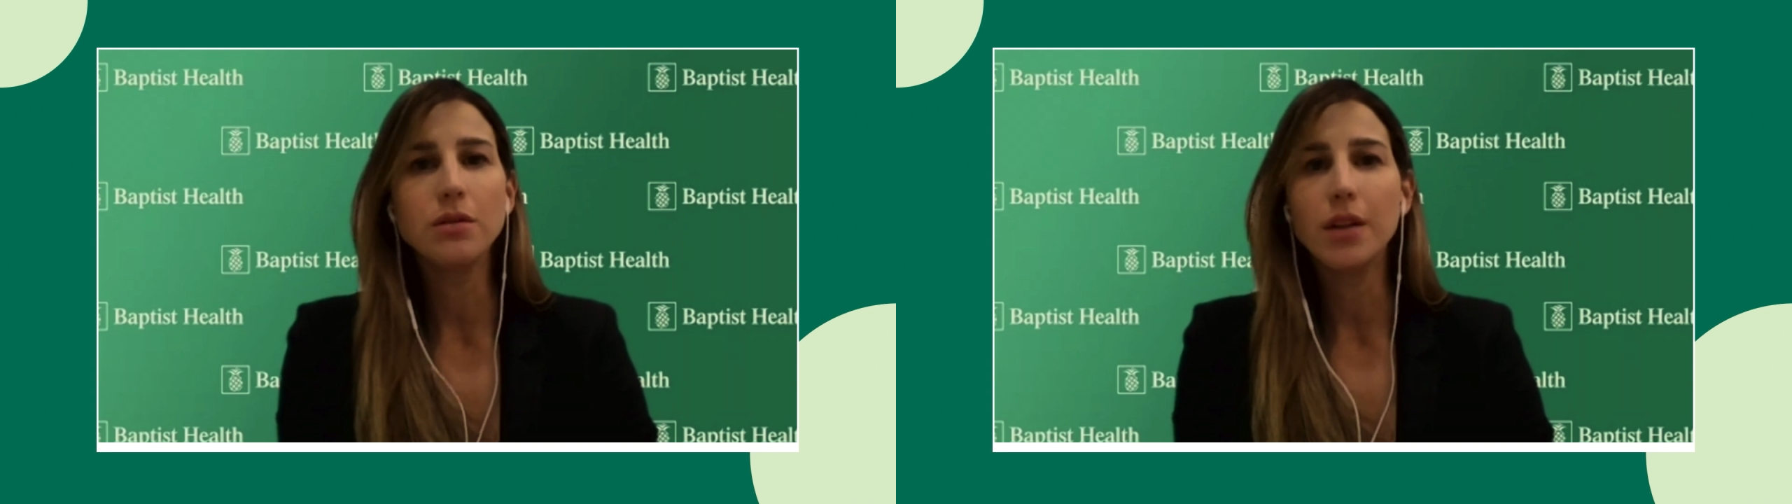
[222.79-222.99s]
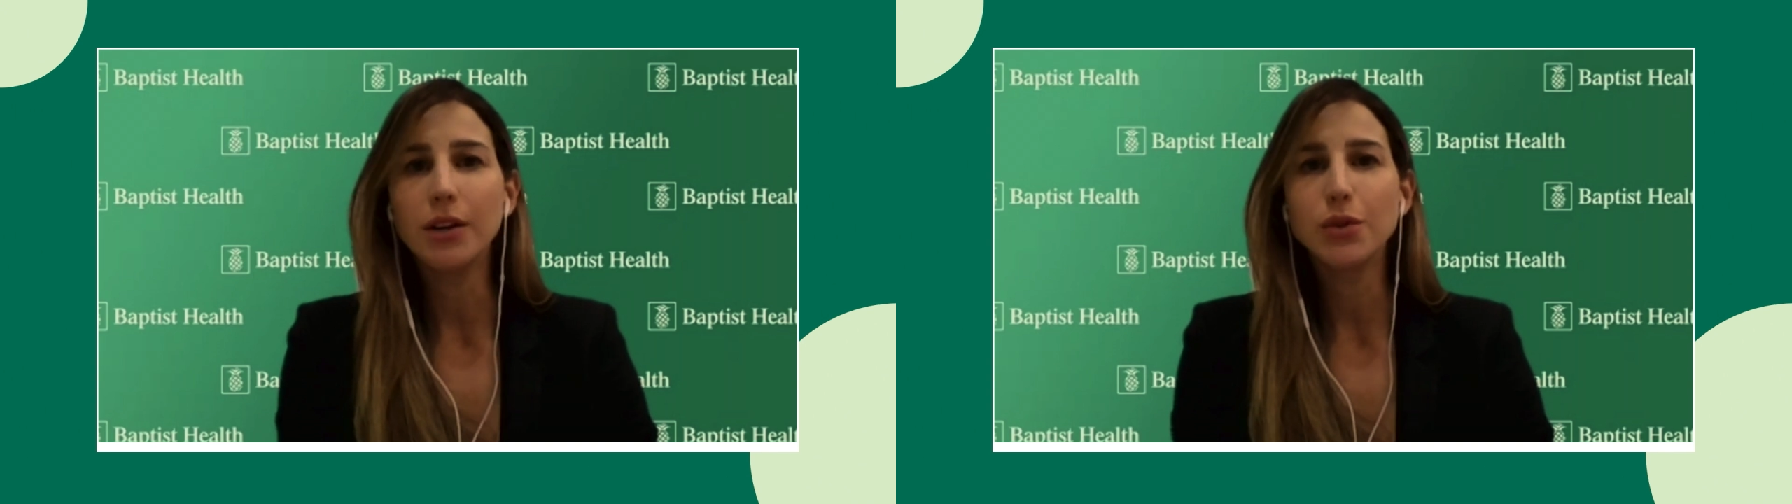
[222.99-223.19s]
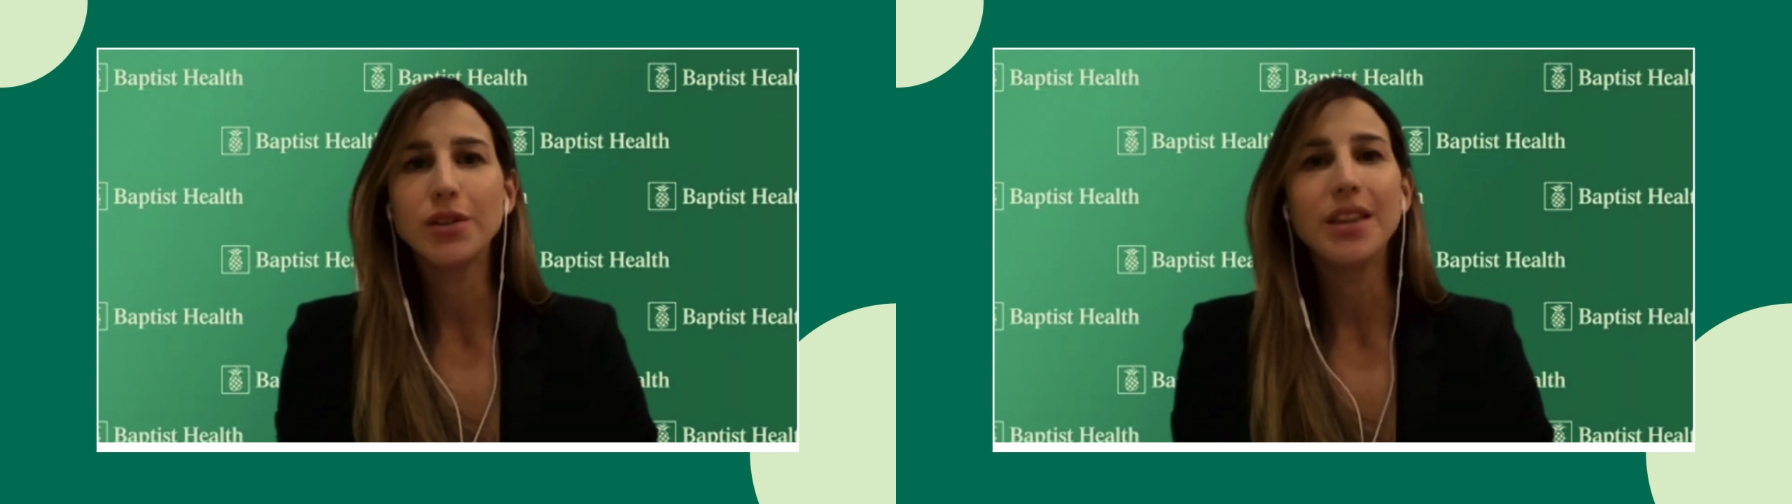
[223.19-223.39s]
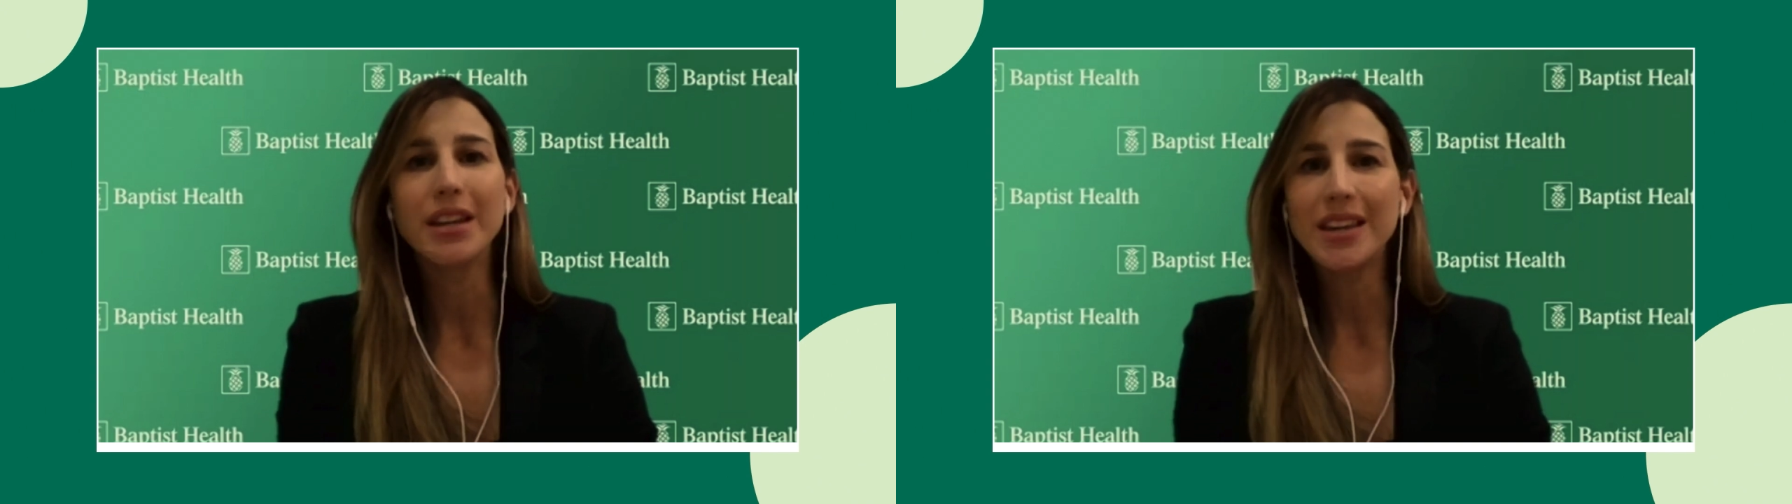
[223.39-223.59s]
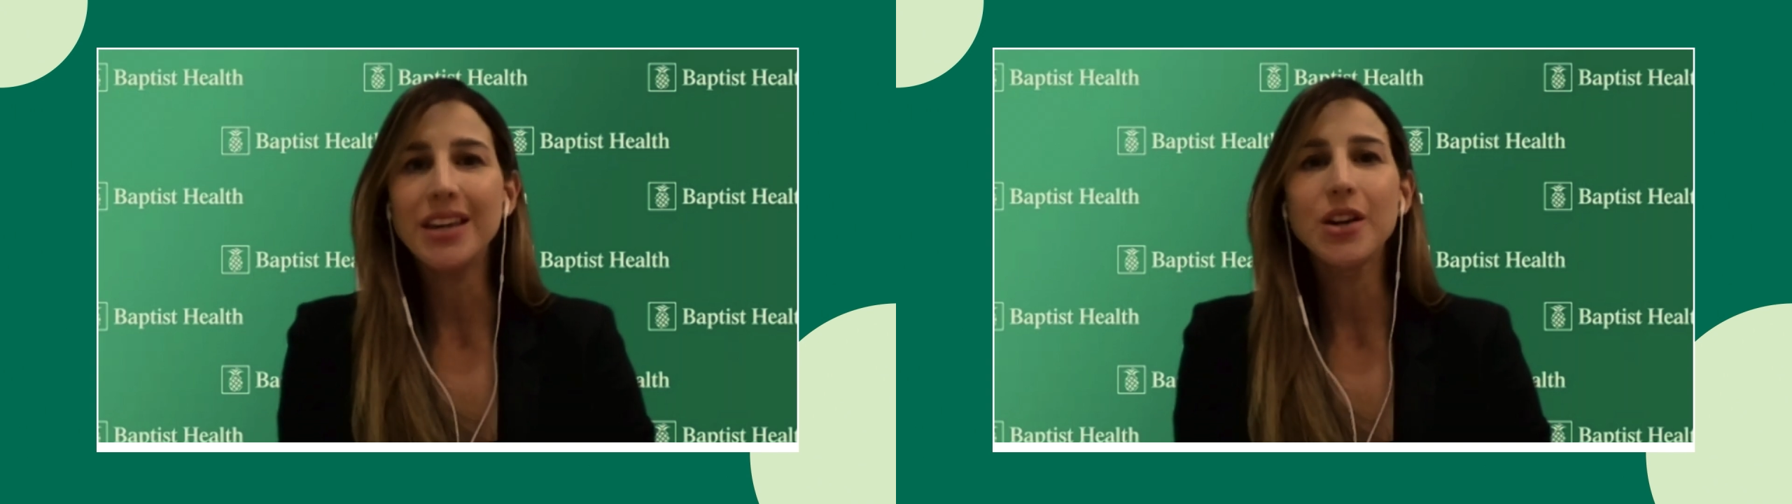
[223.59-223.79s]
like you said the
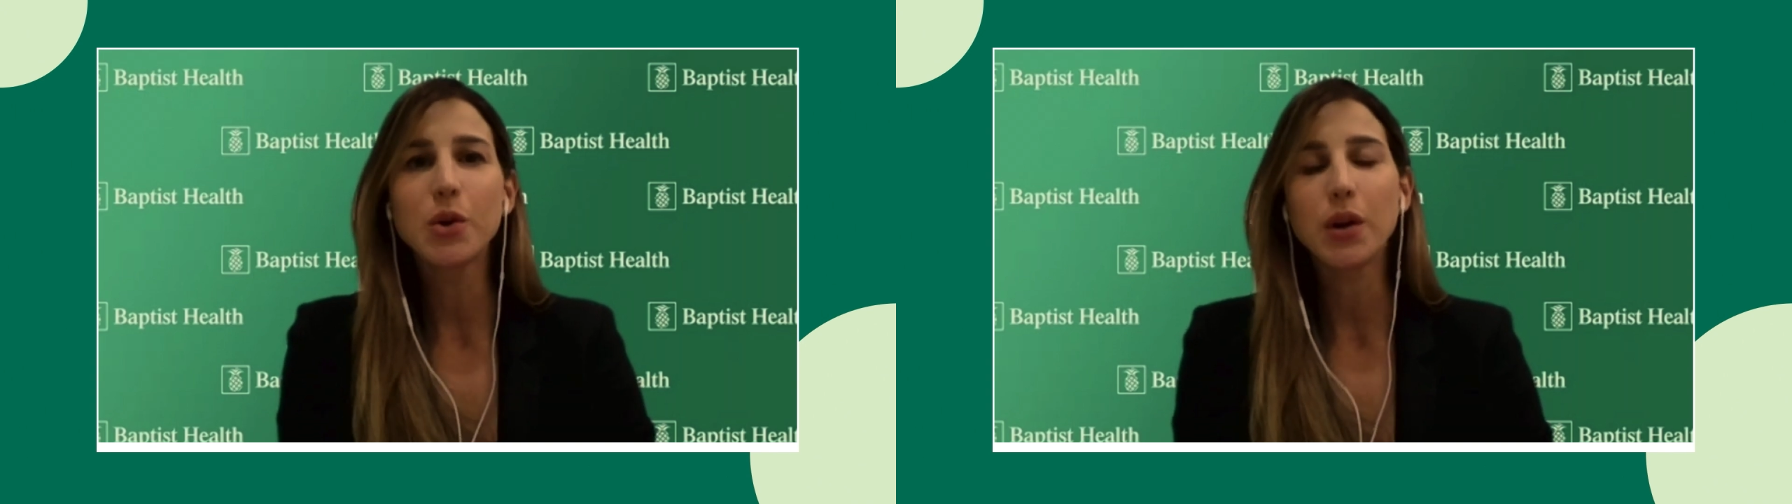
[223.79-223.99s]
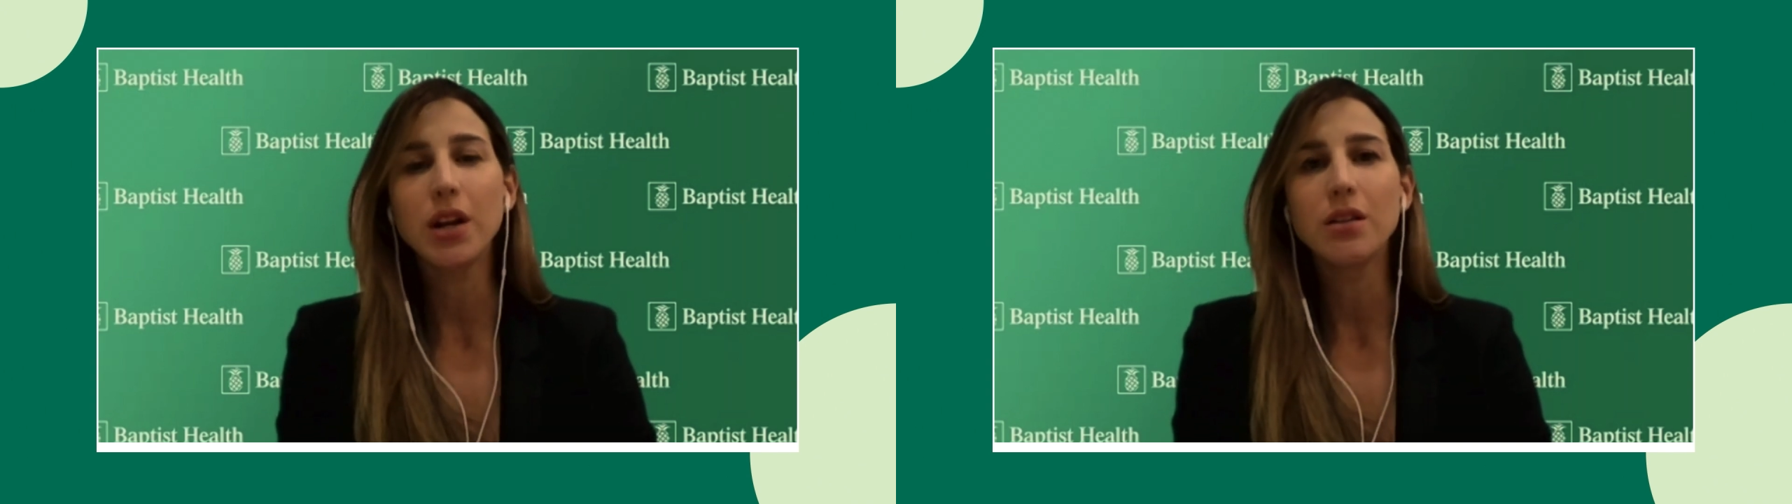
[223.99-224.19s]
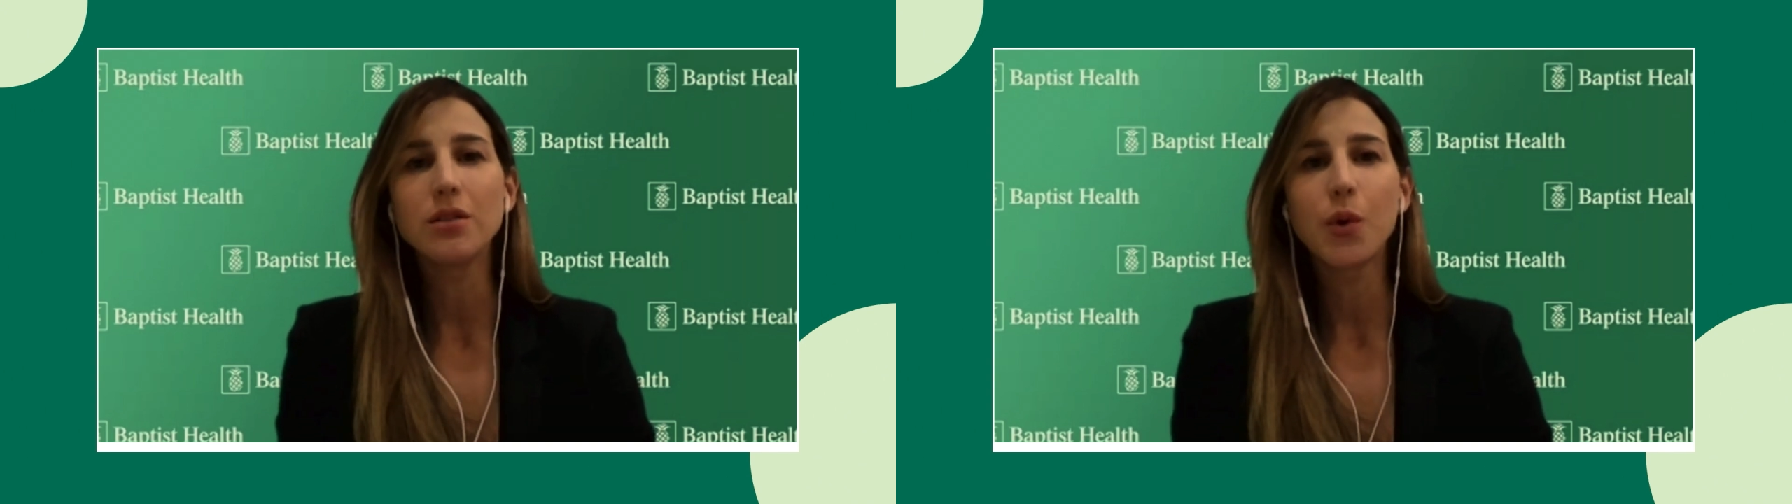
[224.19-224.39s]
key ingredients